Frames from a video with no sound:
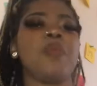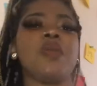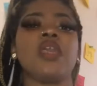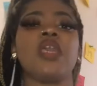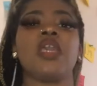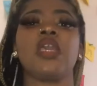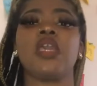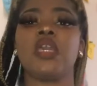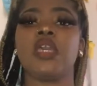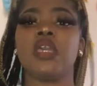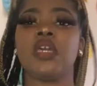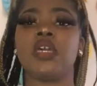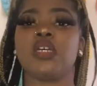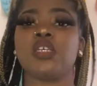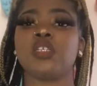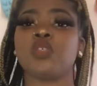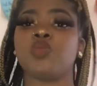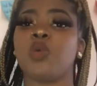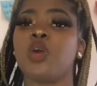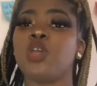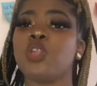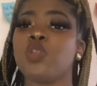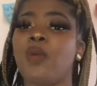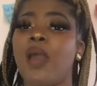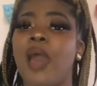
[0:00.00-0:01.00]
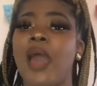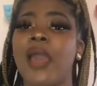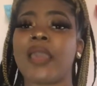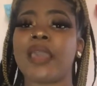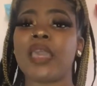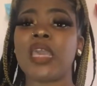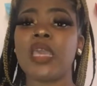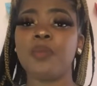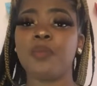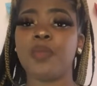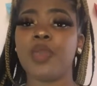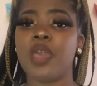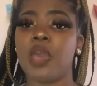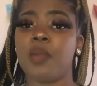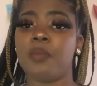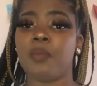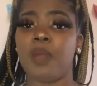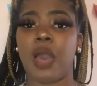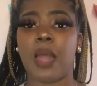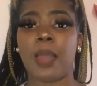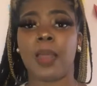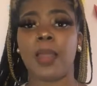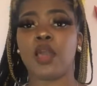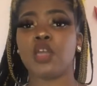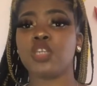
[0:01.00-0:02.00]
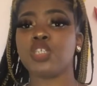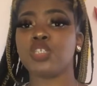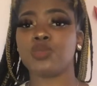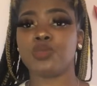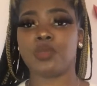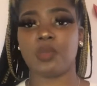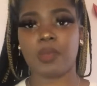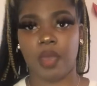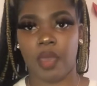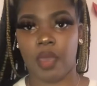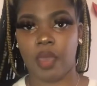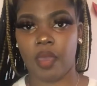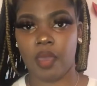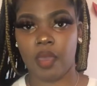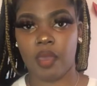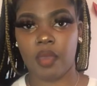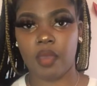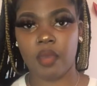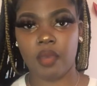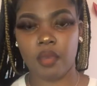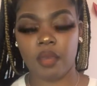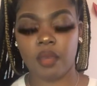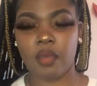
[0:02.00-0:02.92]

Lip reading: is, what do I keep in my luxury bag?